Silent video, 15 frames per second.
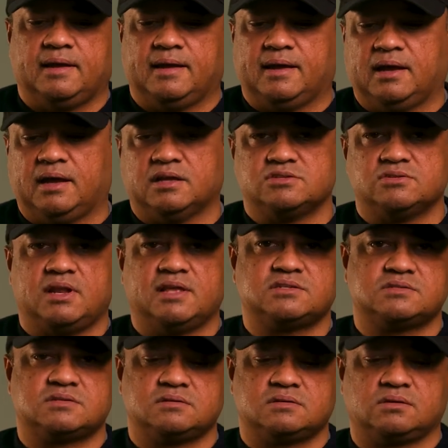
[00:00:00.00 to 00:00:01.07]
So
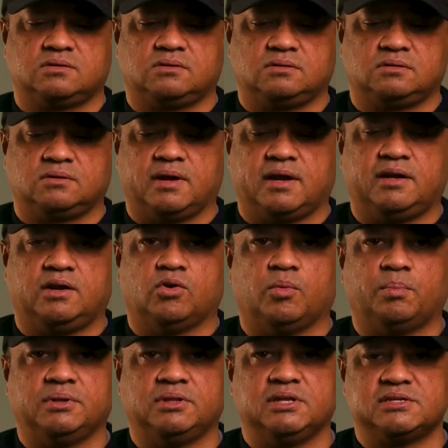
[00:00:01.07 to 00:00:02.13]
let's go ahead and
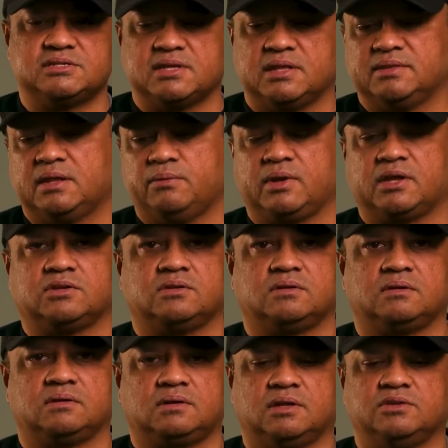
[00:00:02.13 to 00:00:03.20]
open this, and then we can
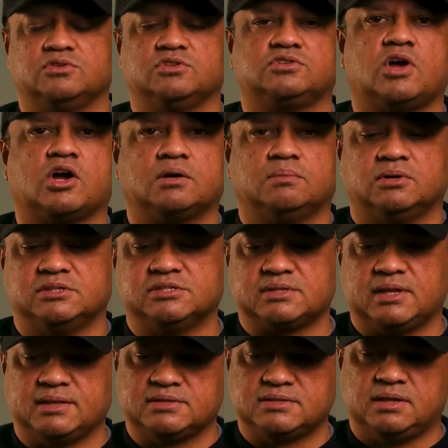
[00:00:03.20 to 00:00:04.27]
continue to talk about this
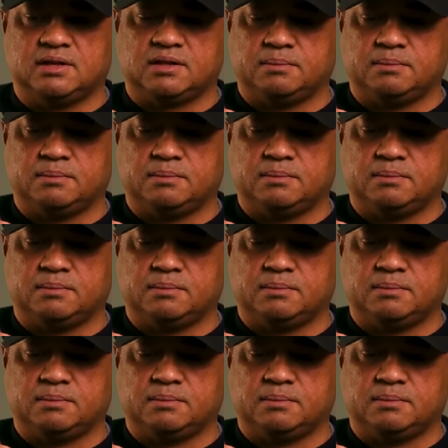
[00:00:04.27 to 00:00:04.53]
lens a little